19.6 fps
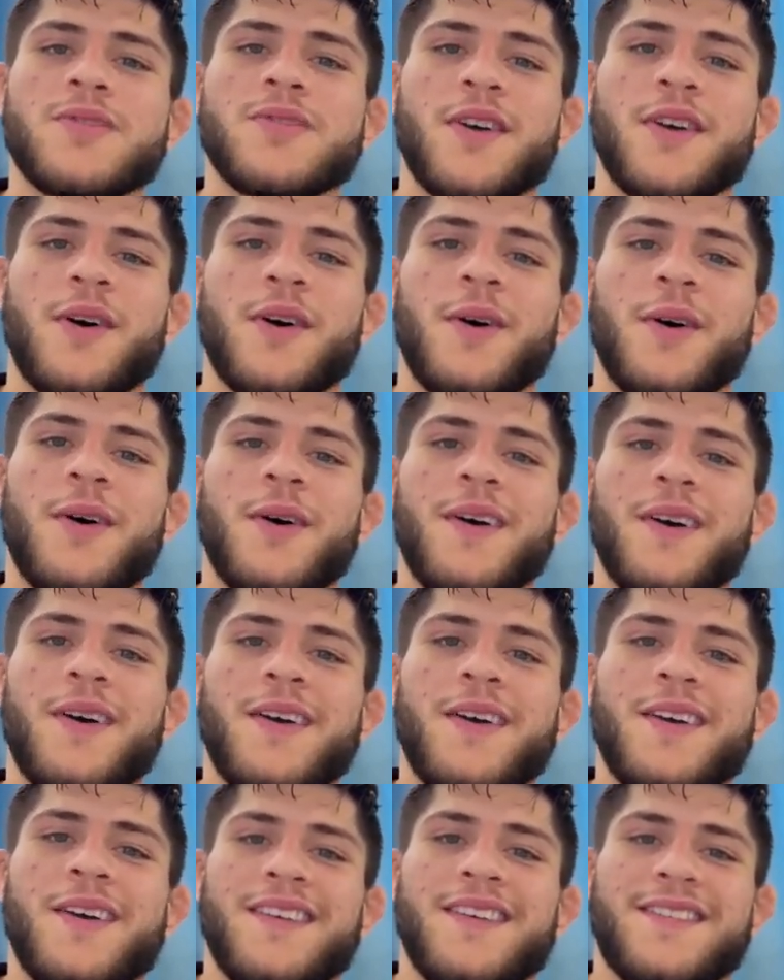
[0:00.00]
So
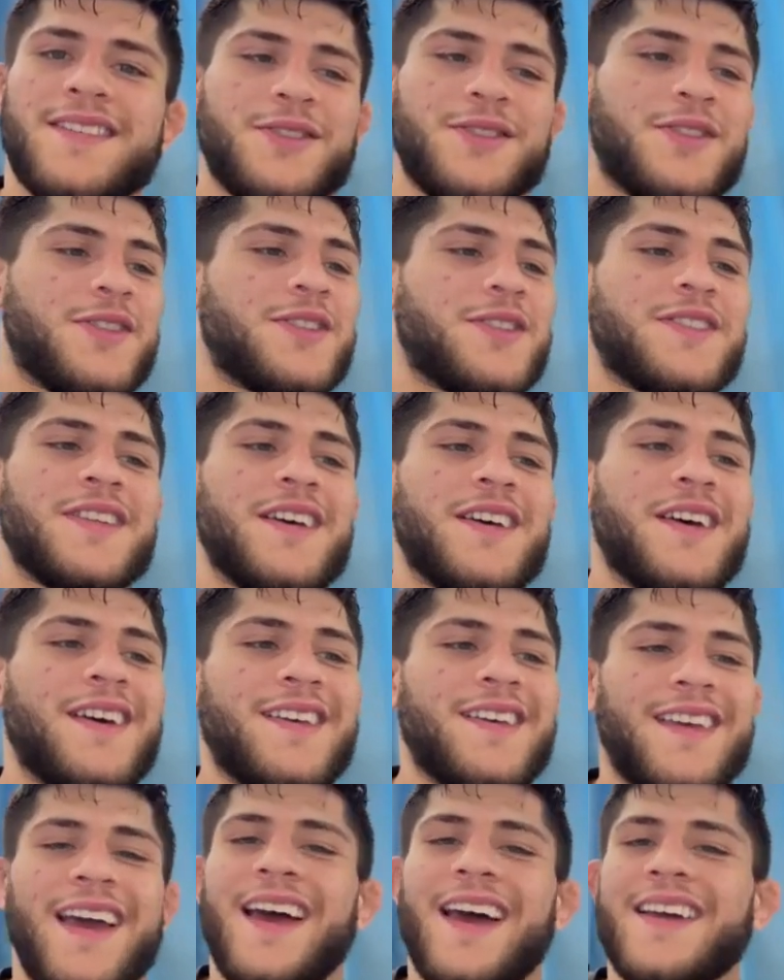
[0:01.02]
just
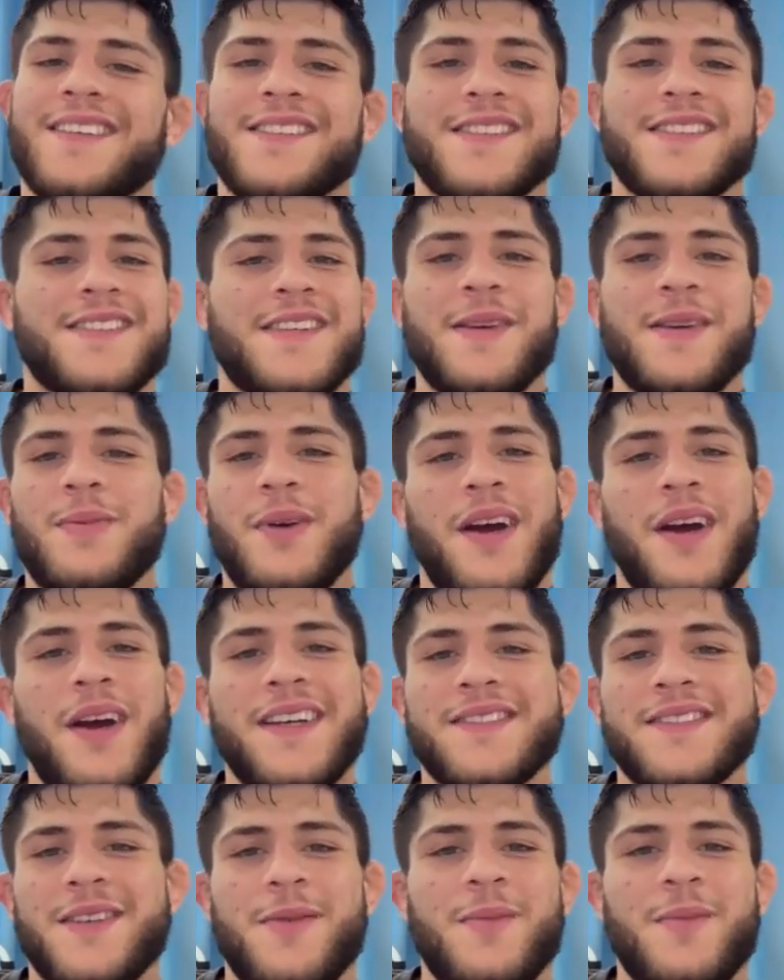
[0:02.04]
yeah, just keep your
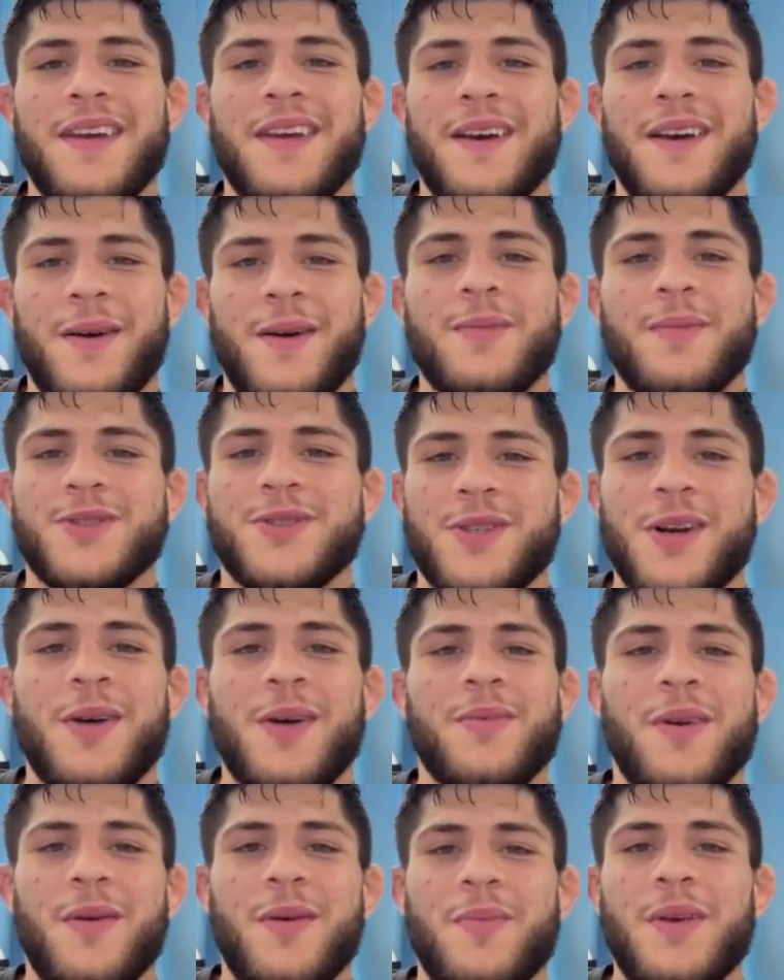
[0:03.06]
eyes on me. I'm sure
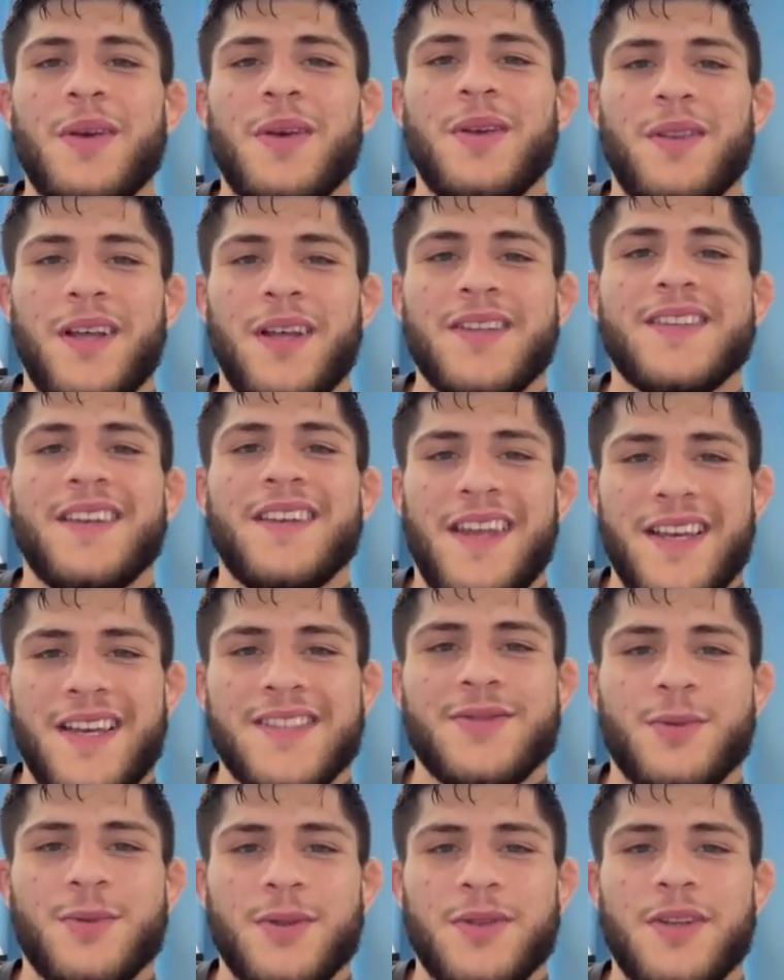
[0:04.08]
I'm gonna be like the
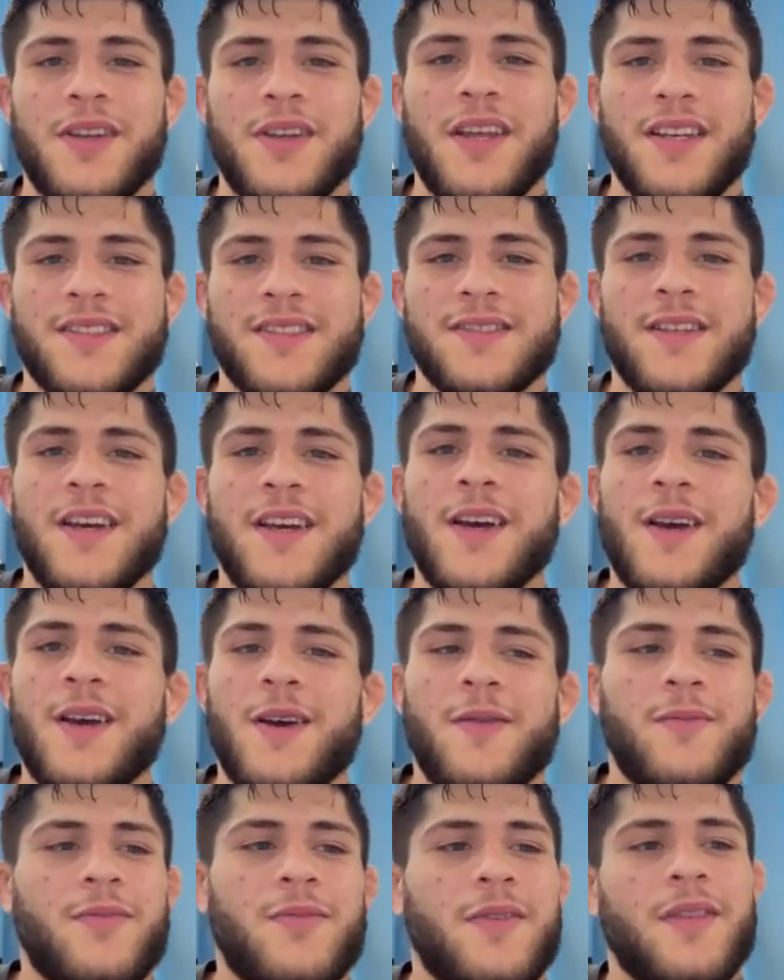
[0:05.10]
next one, the next,
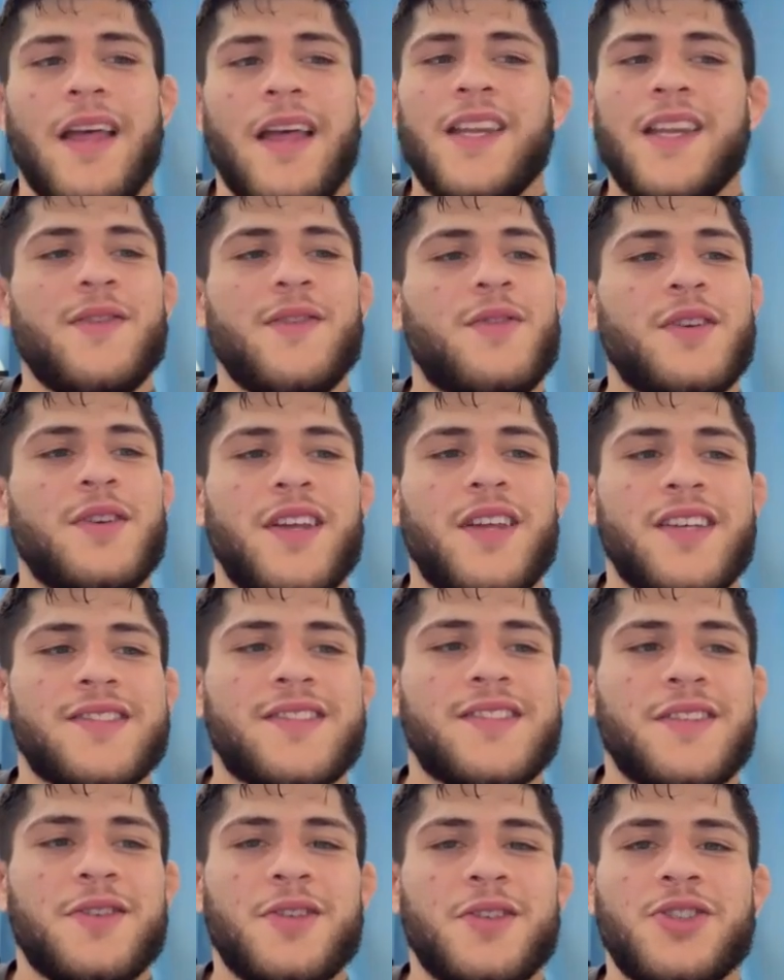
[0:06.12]
not even
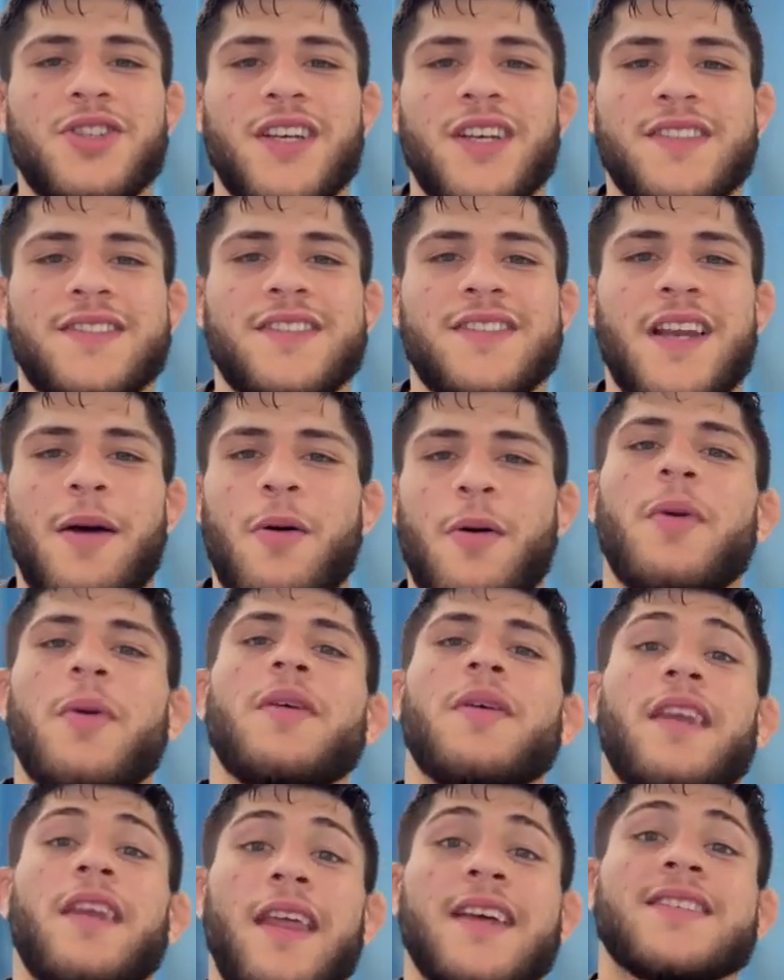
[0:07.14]
Dustin or Justin. I'm gonna
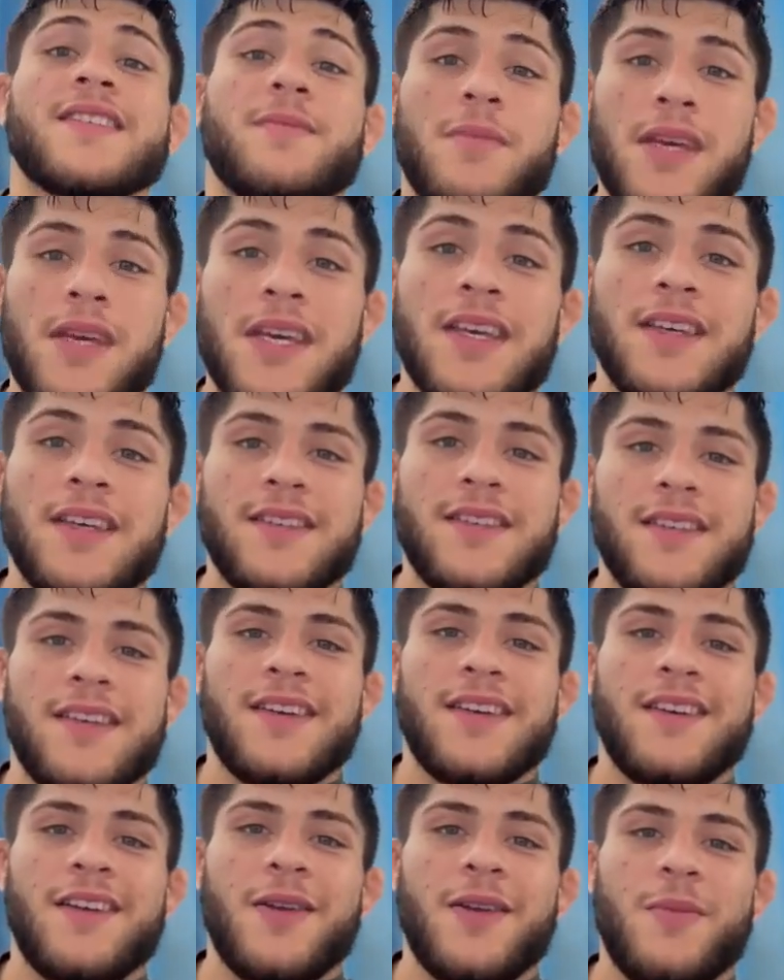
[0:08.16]
be the next me. You
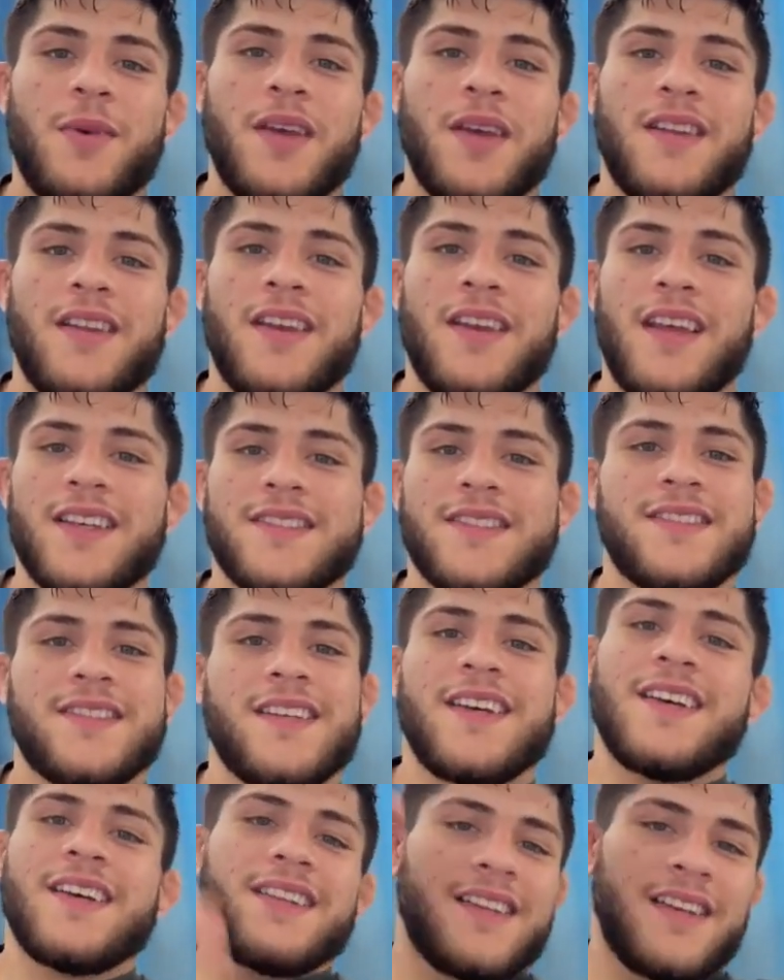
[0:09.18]
know what I mean? The next
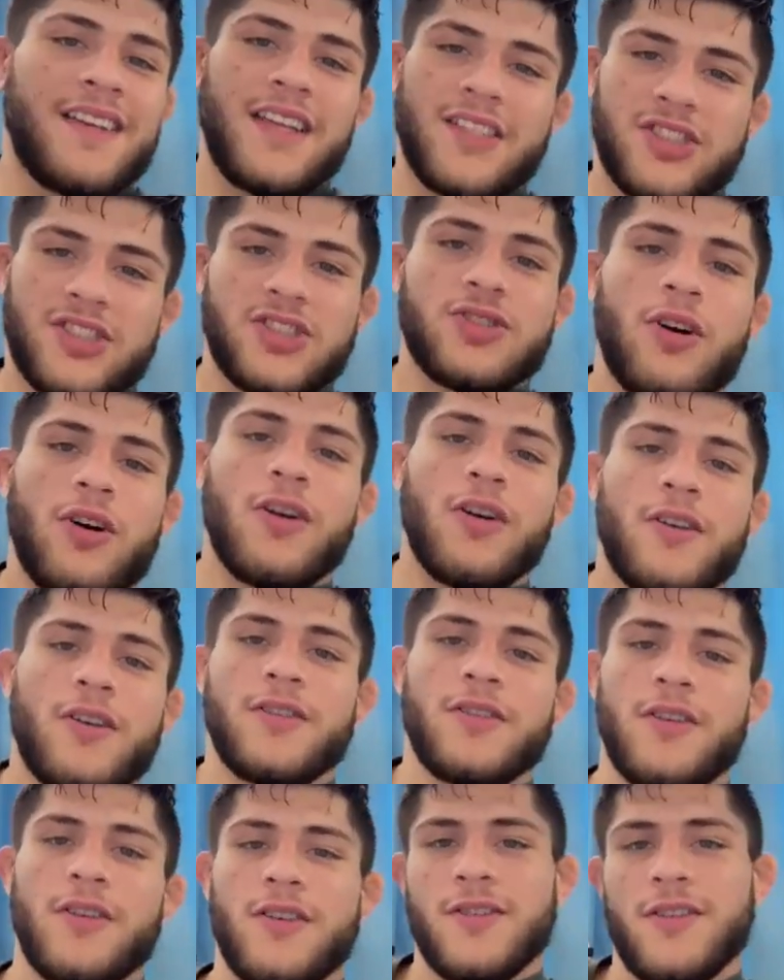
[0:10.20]
star
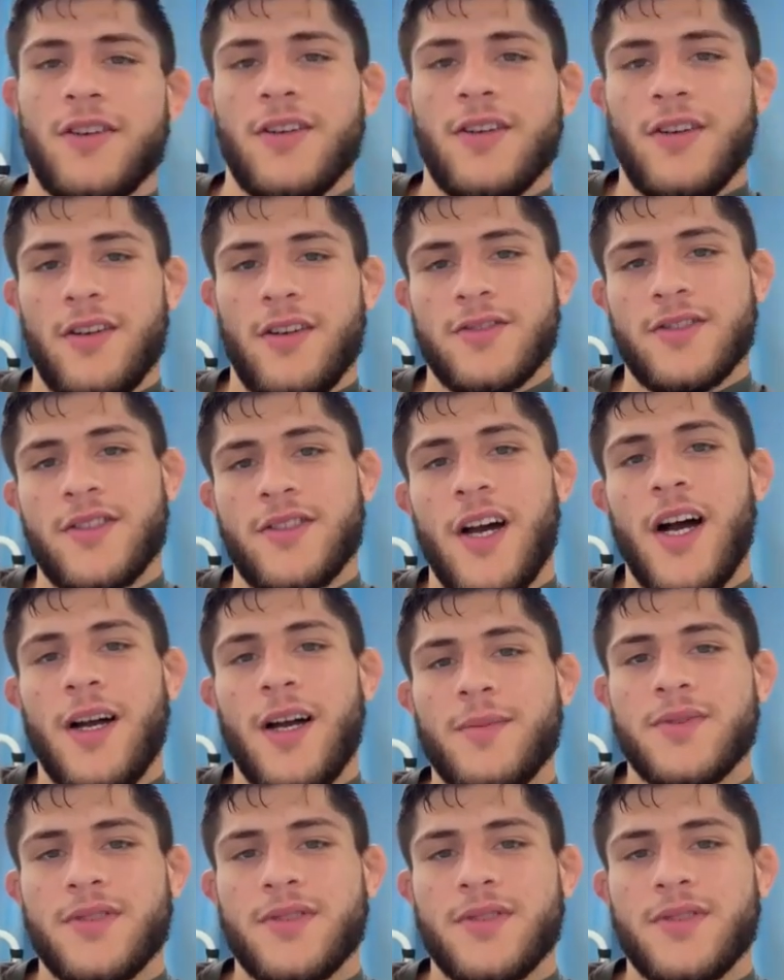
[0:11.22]
on top.